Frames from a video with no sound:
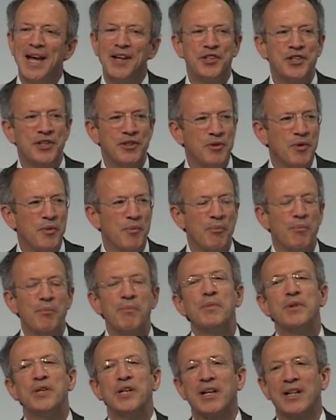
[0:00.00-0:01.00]
And to
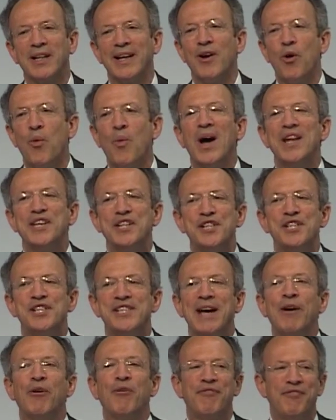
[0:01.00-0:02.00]
declare
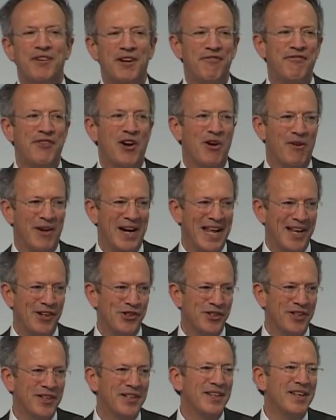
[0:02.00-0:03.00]
oneself a foreign
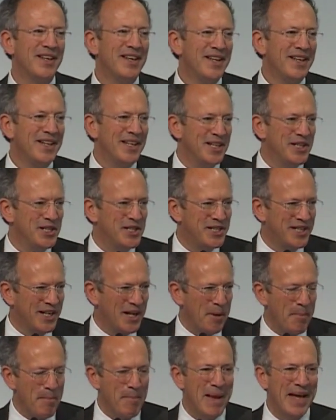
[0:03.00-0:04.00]
agent is
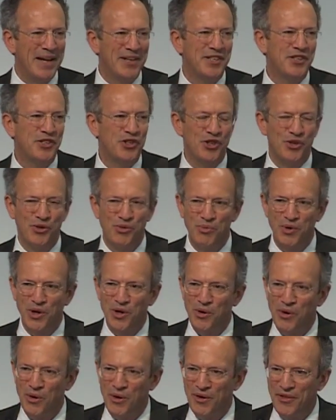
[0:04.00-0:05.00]
meant to
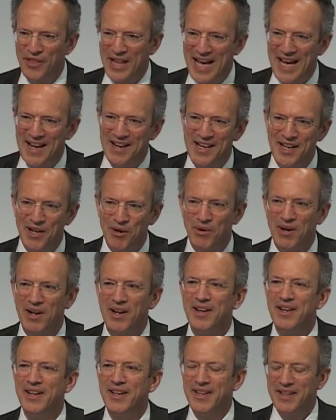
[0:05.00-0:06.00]
recall that
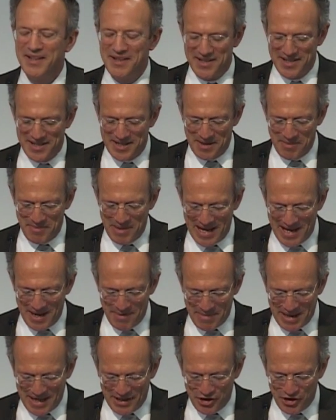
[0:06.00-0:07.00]
era
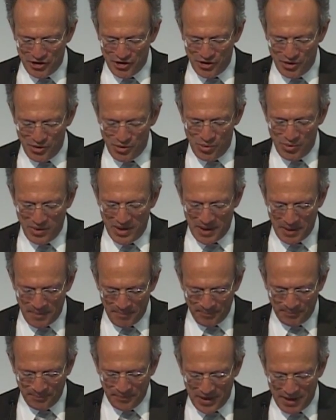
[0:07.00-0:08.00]
and meant to
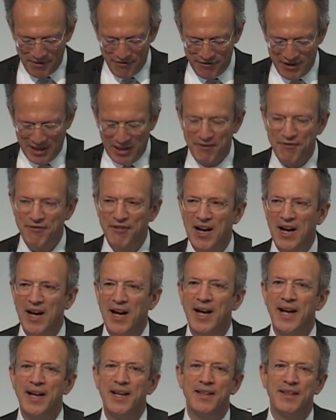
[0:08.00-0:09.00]

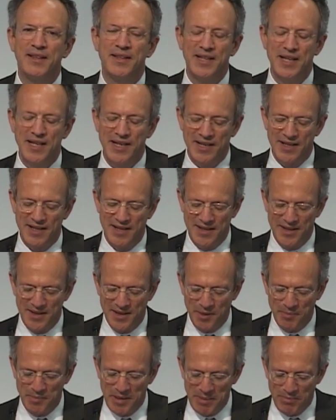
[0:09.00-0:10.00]
vilify
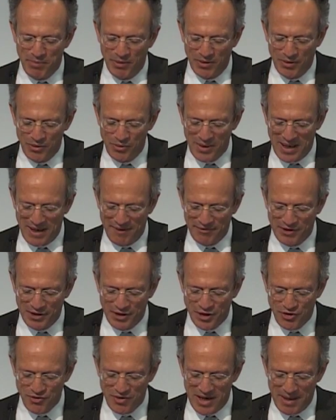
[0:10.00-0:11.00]
the people who have to
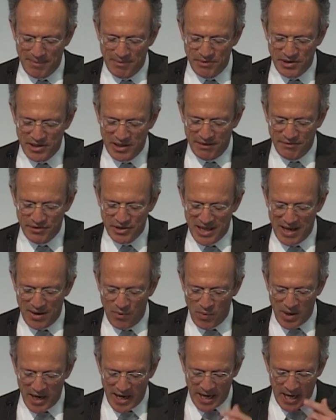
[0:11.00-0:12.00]
describe themselves
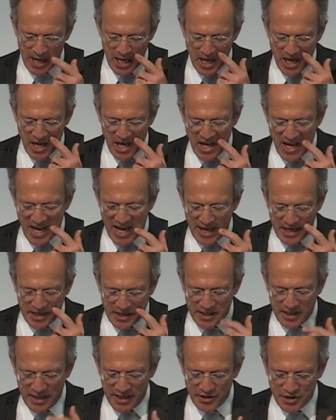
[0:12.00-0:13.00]
that way.
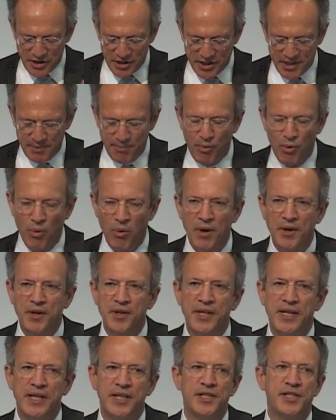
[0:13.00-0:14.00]
And to
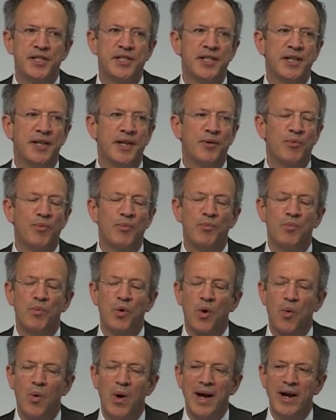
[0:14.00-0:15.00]
support this
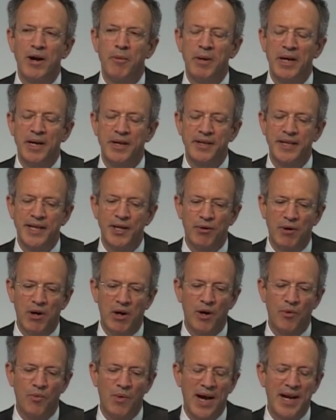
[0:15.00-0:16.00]
requirement, there
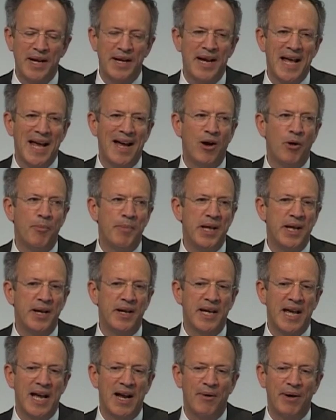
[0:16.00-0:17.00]
are right now
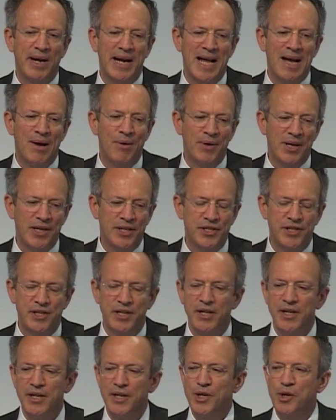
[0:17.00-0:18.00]
being carried out, as
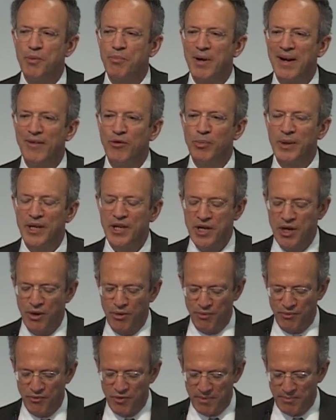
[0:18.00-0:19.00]
you probably
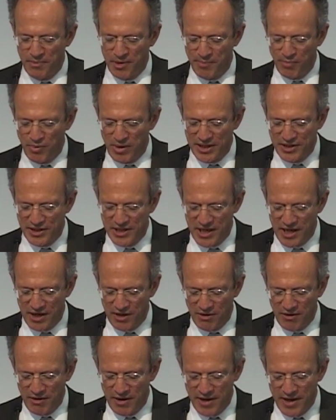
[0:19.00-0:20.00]
know from the press
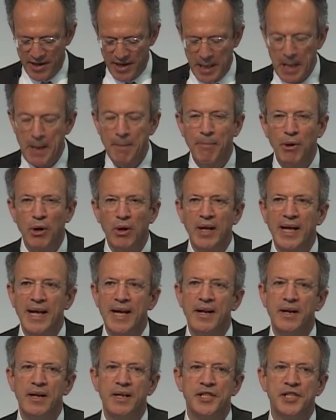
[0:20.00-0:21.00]
here in
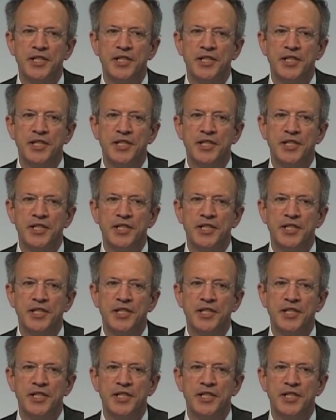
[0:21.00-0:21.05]
Berlin, a